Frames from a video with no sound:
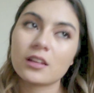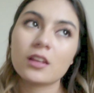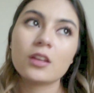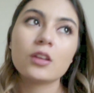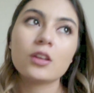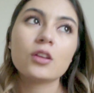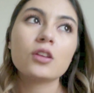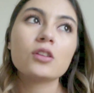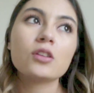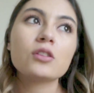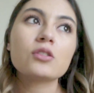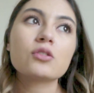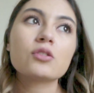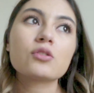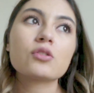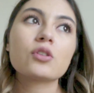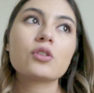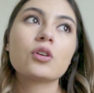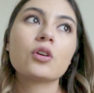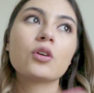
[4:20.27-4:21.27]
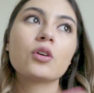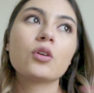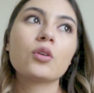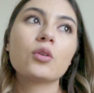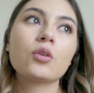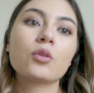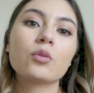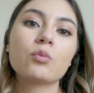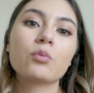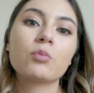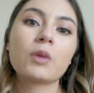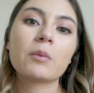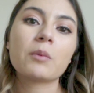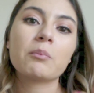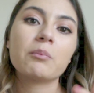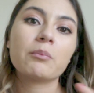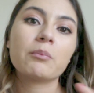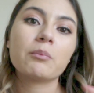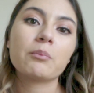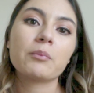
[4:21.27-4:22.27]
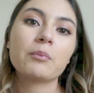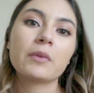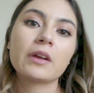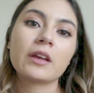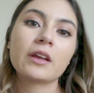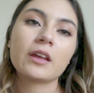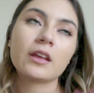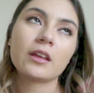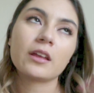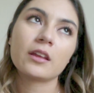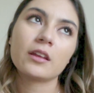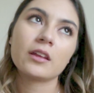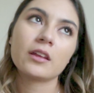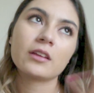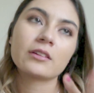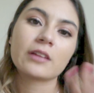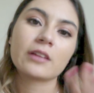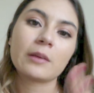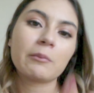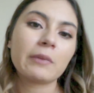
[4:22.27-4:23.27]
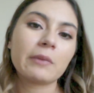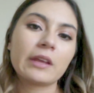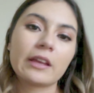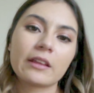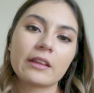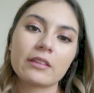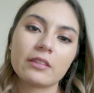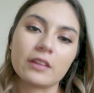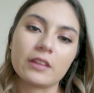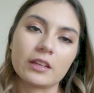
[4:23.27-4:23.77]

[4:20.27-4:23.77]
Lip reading: So my exam began then.